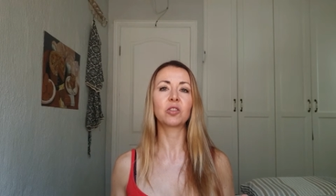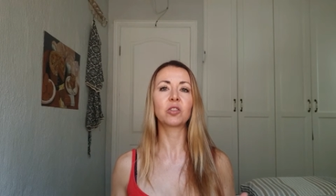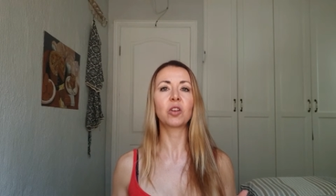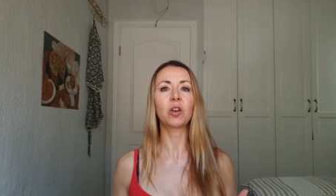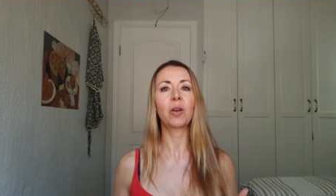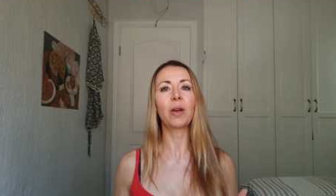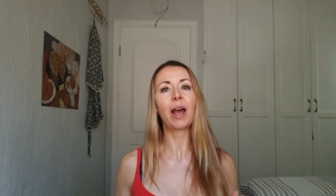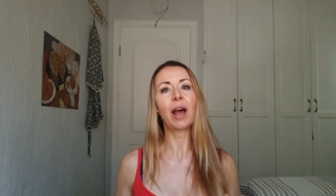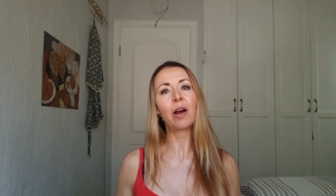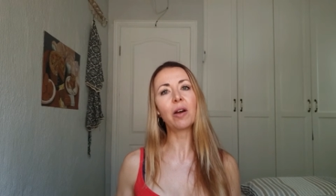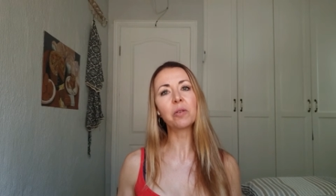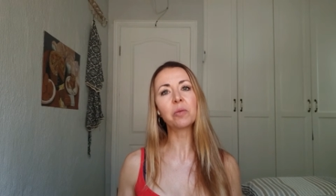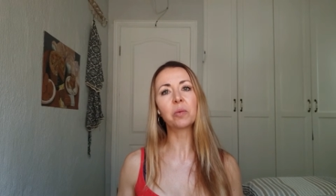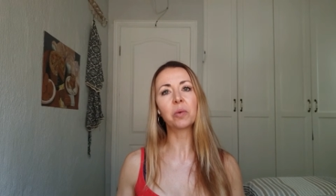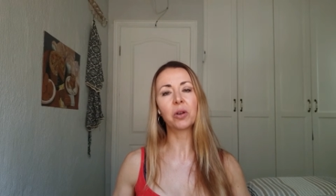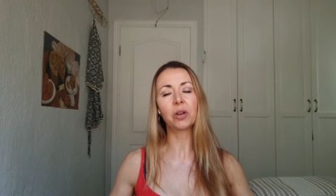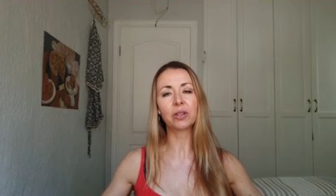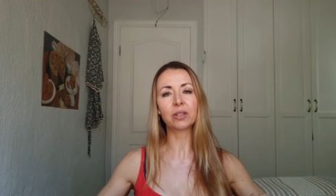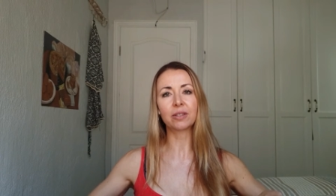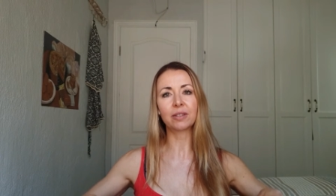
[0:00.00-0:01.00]
So how it
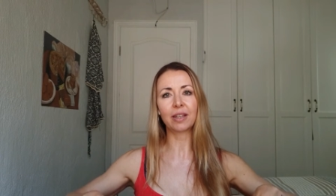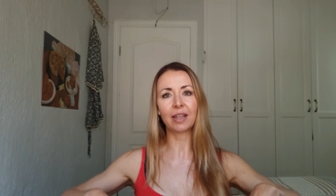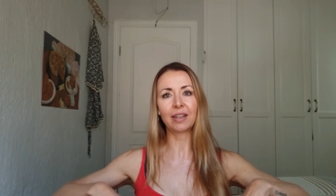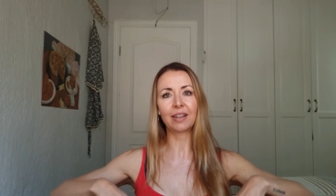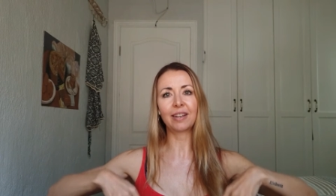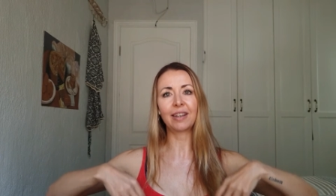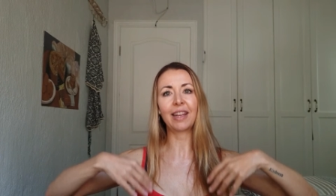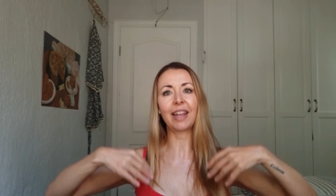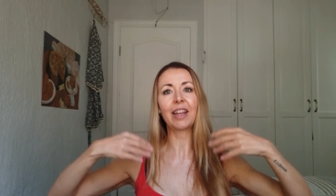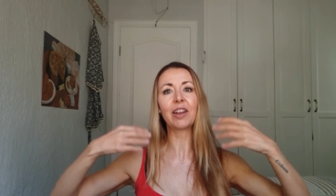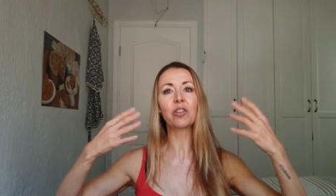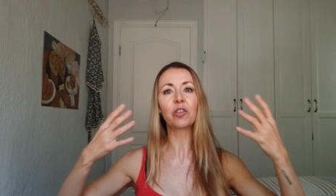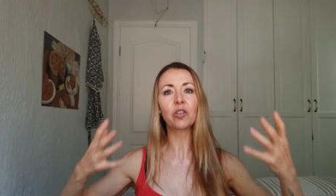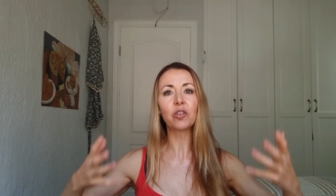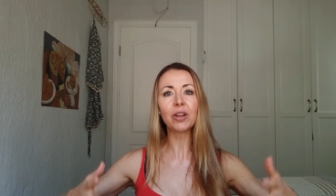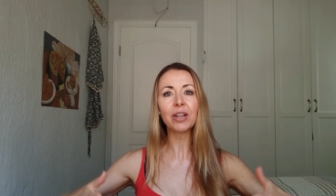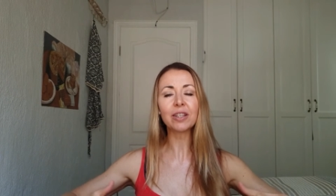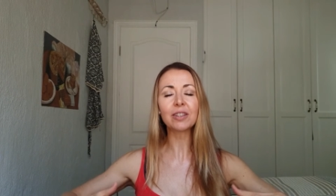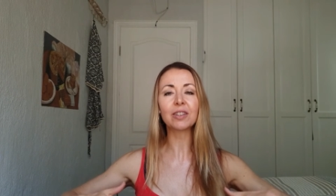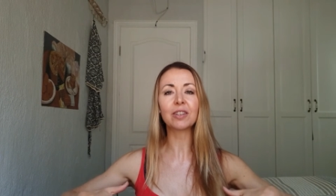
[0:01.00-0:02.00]
works is that it
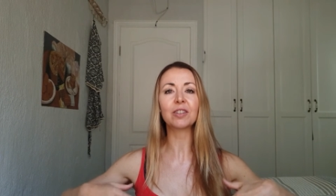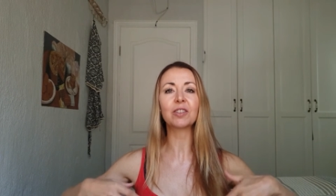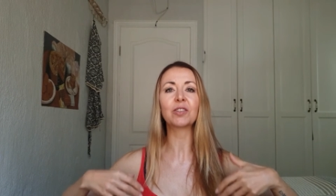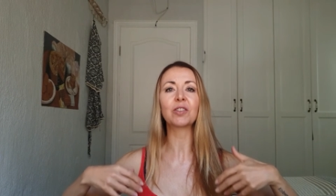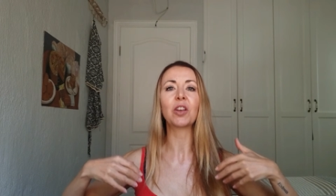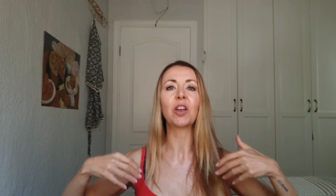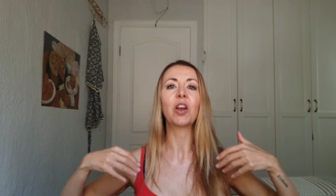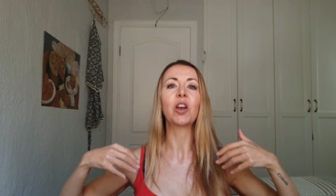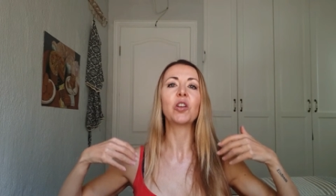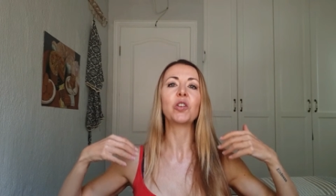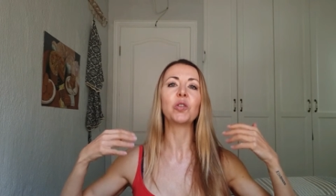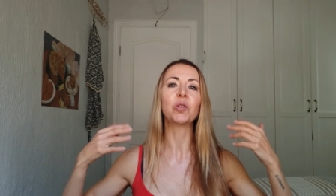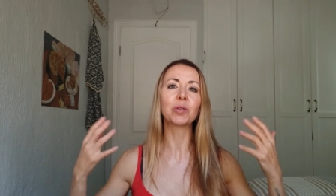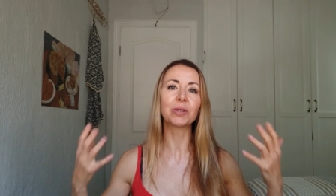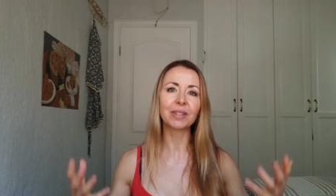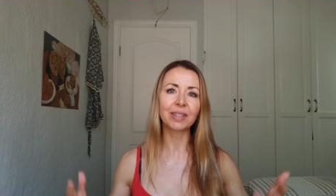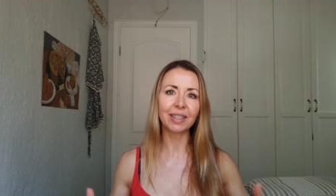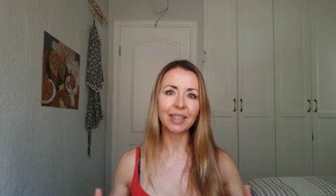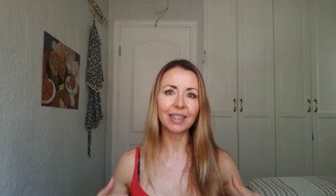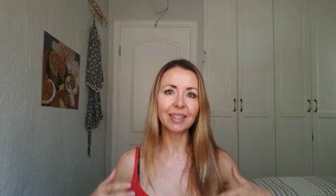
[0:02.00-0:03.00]
increases your
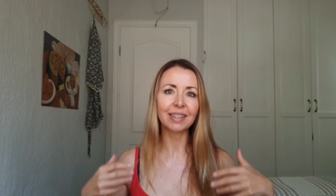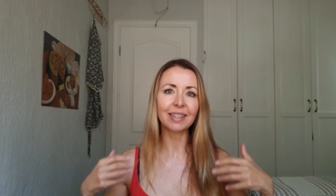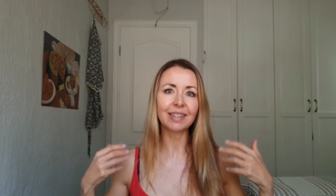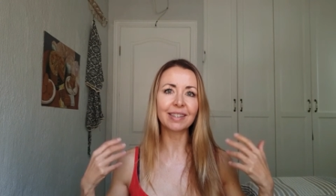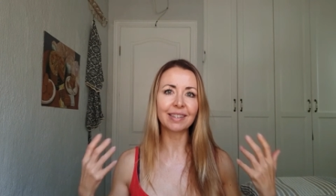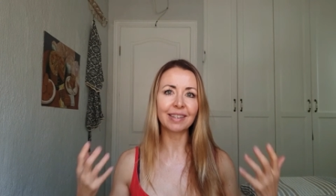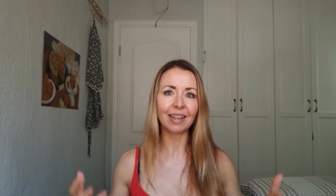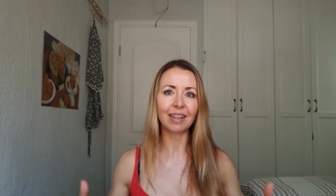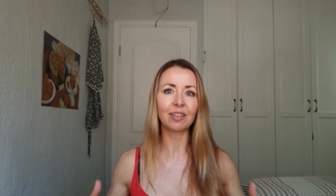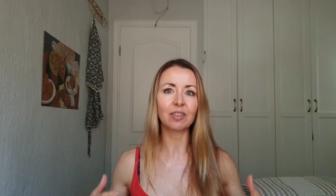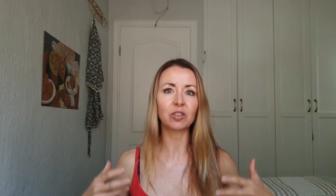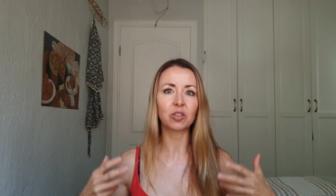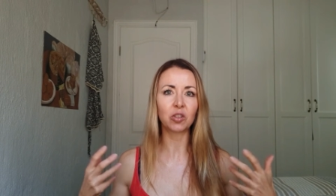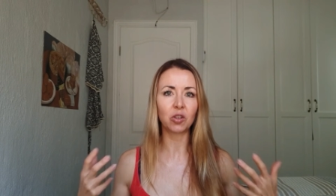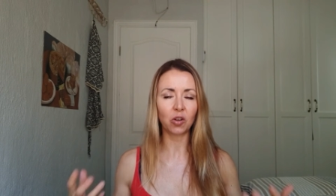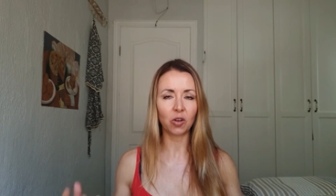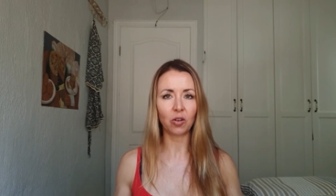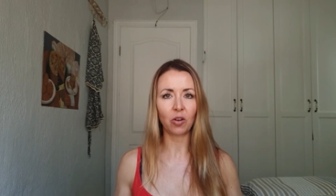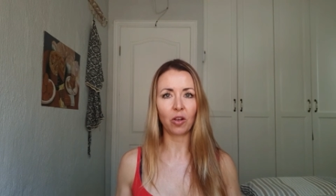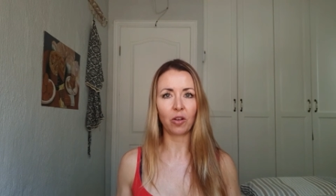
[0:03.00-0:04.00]
skin cell
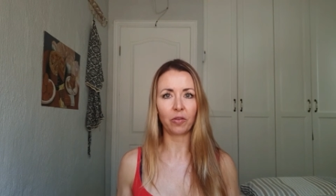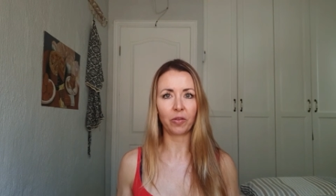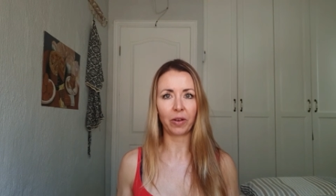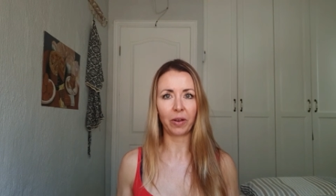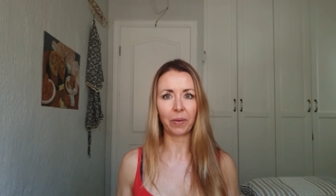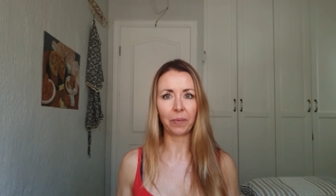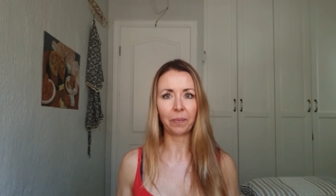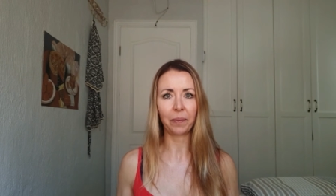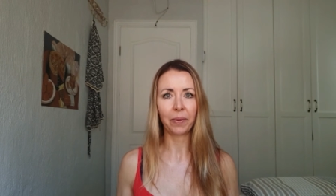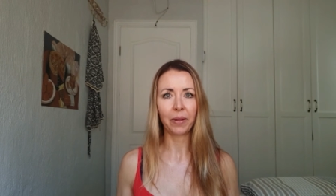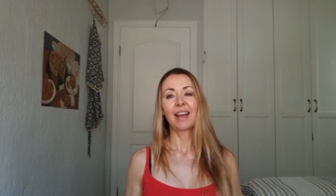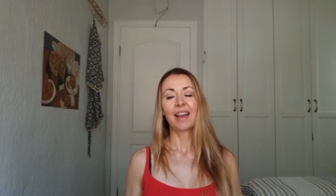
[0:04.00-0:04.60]
turnover.